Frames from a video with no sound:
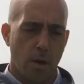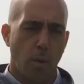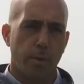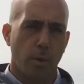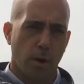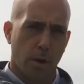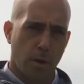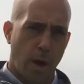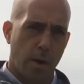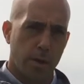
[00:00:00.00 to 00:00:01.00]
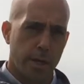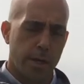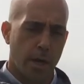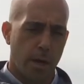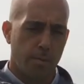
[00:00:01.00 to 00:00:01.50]
hope that we're going to go out
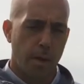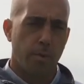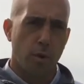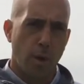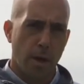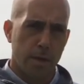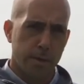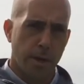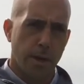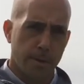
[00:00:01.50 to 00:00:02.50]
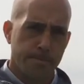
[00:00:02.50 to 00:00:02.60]
and play pretty well on Saturday.